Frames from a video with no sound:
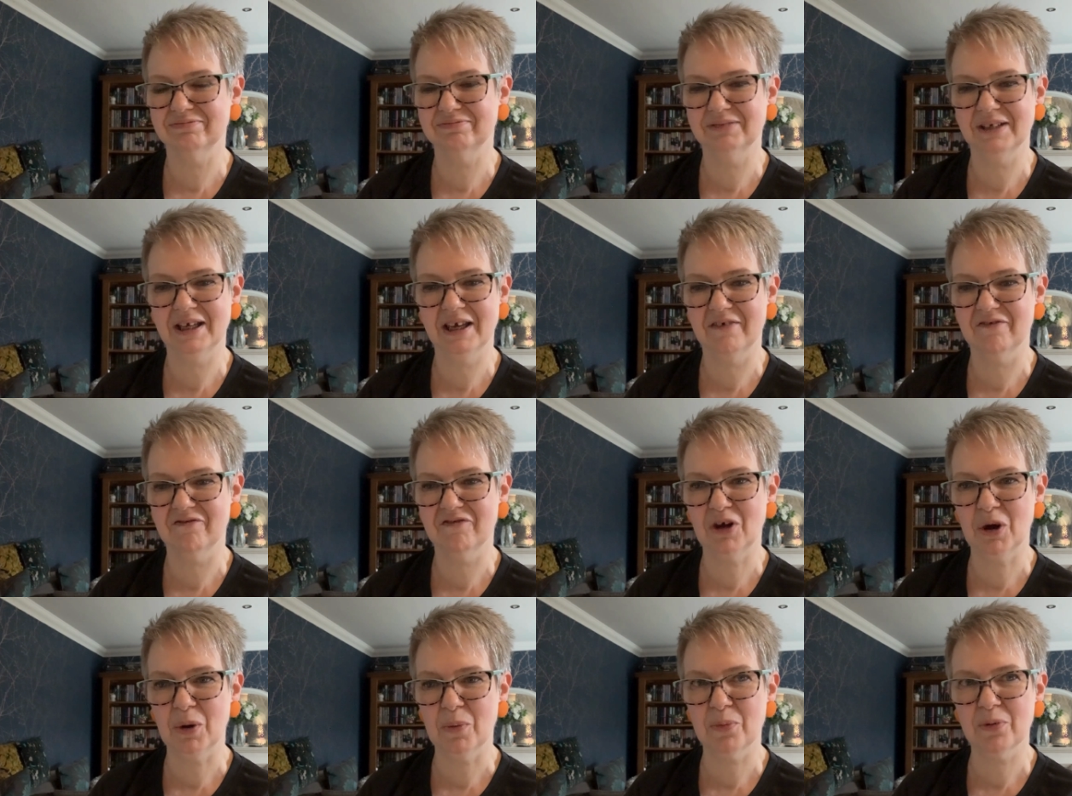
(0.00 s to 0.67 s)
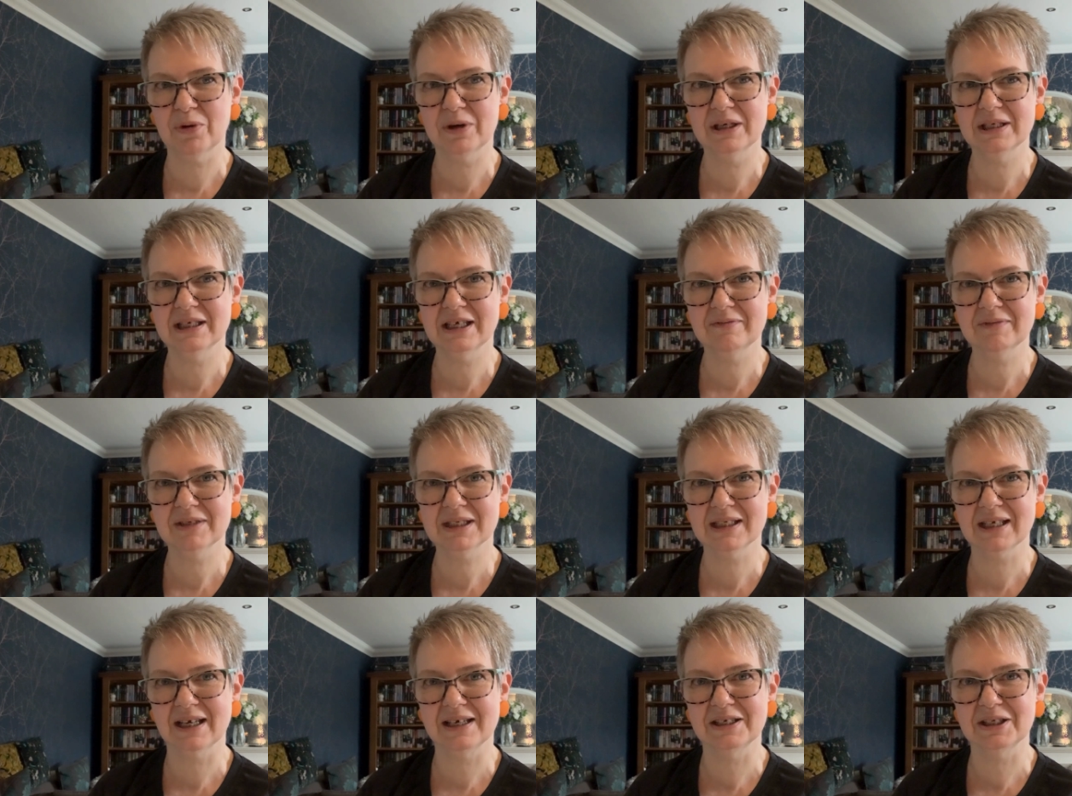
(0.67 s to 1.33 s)
It felt pretty
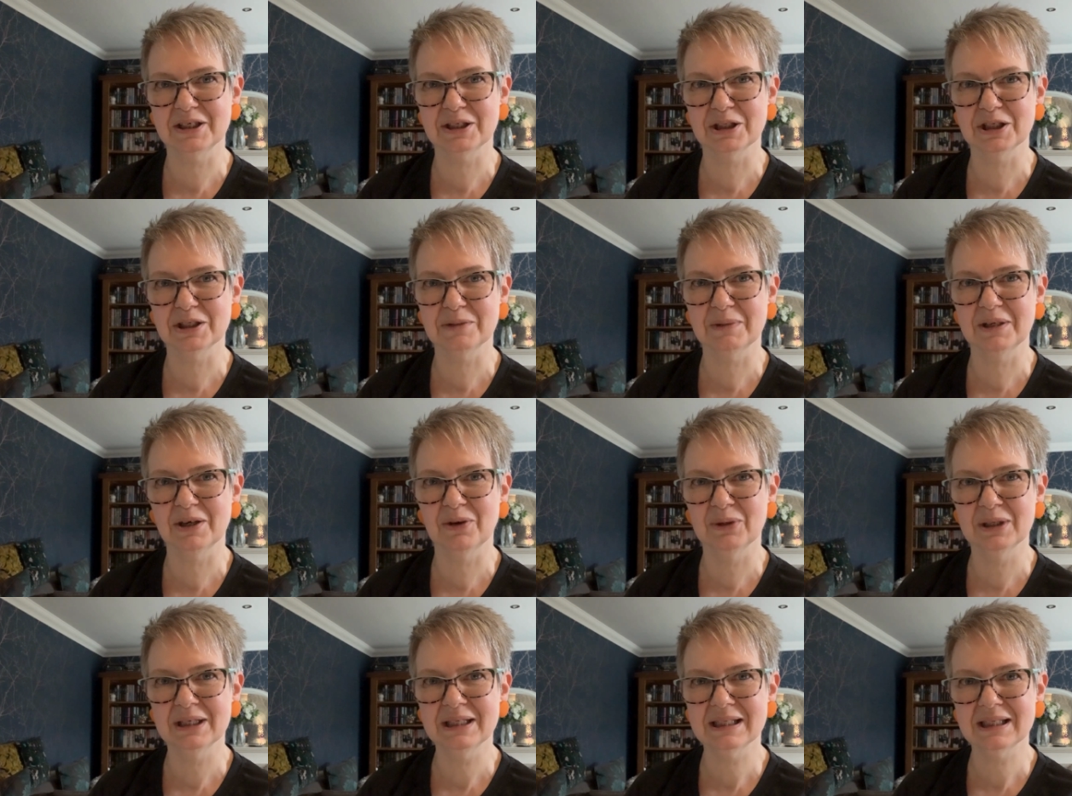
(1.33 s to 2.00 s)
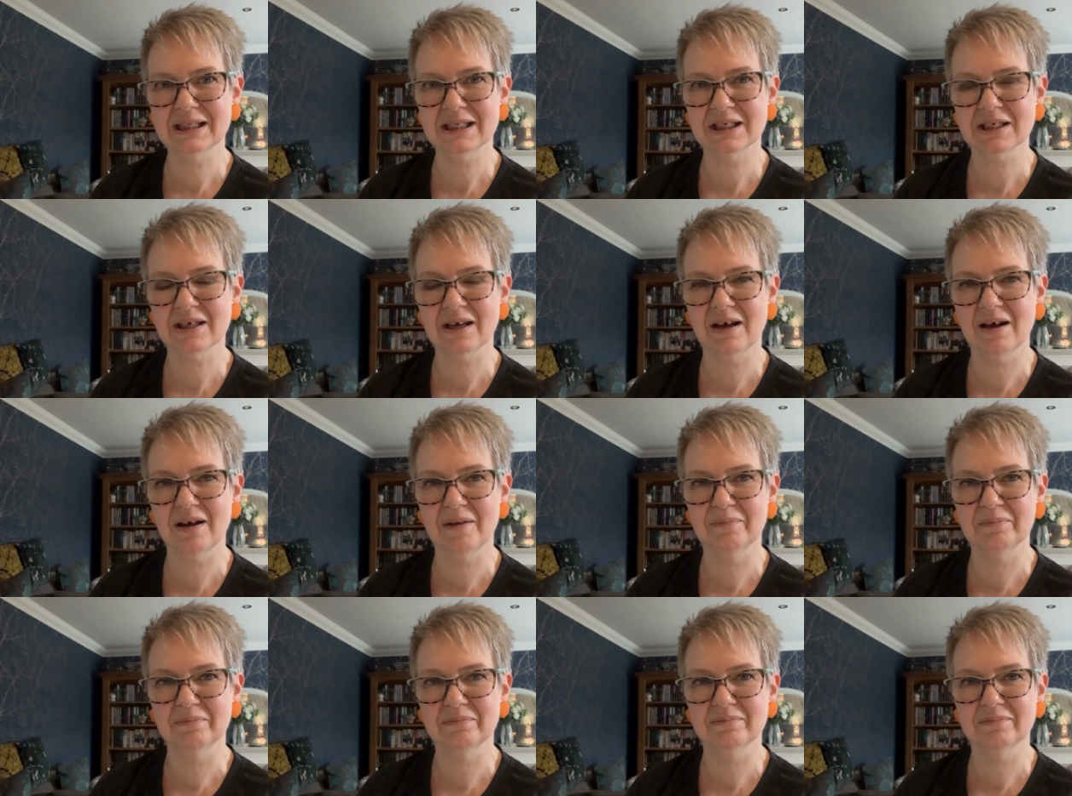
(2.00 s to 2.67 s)
devastating, to be honest.
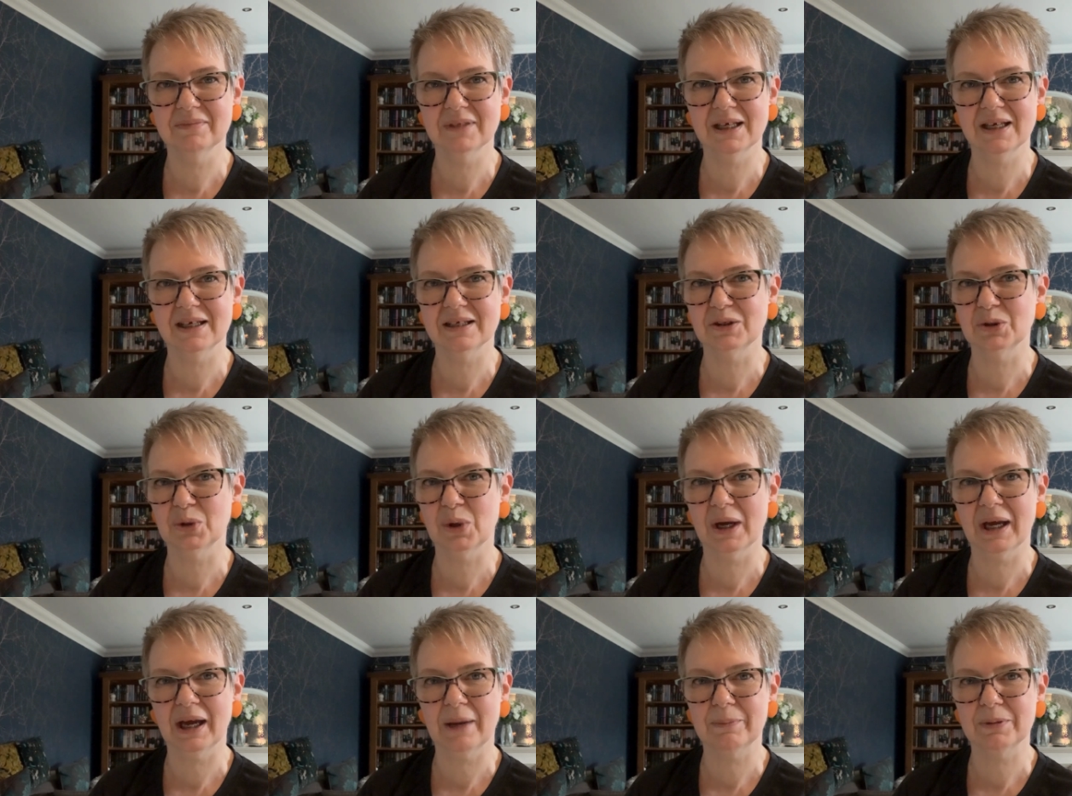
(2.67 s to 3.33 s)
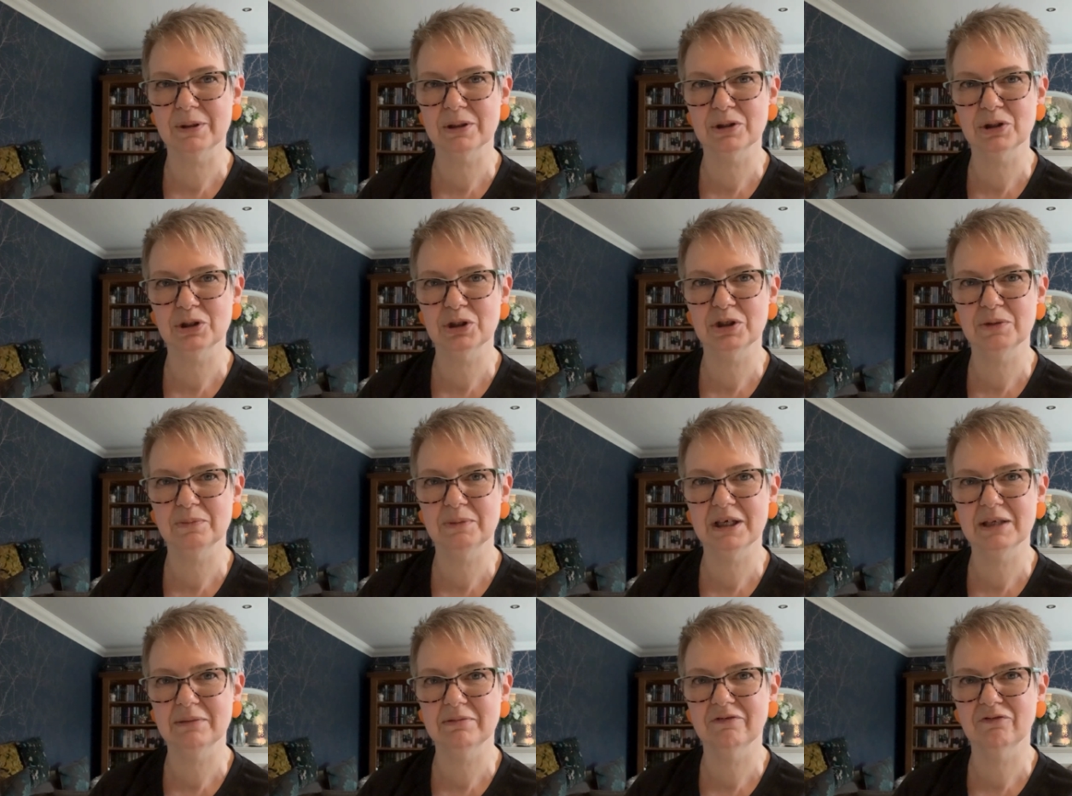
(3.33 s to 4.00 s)
It had not happened to
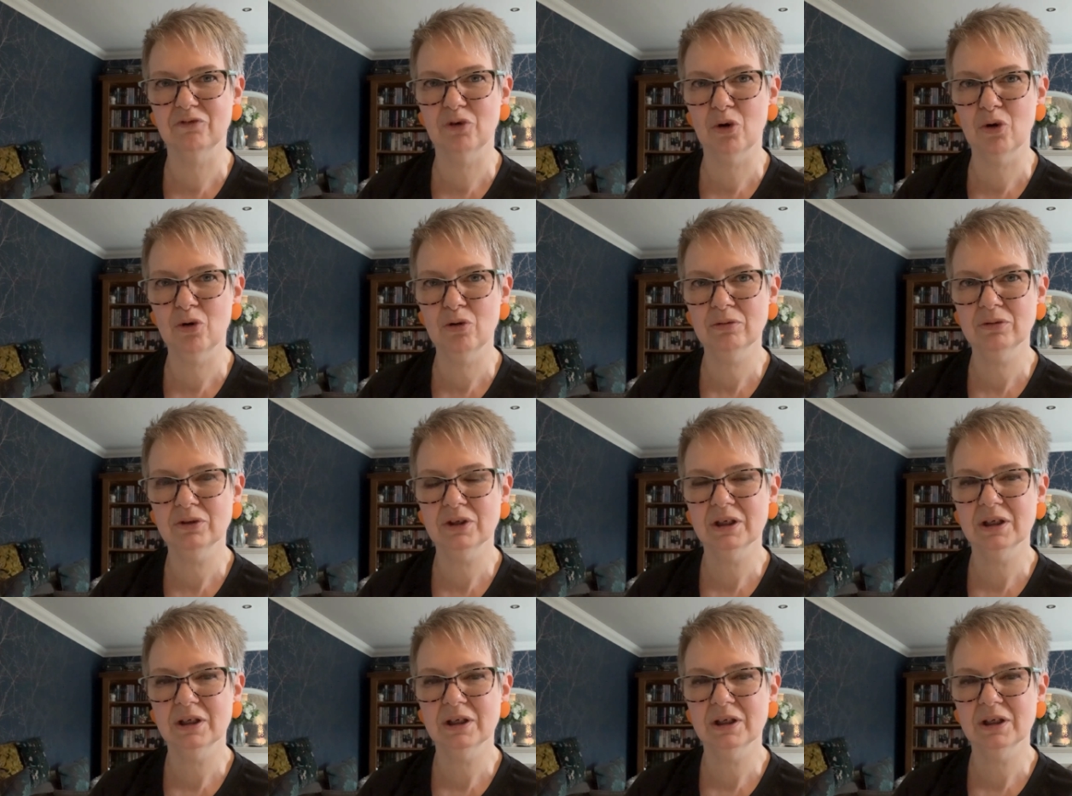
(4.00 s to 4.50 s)
me before.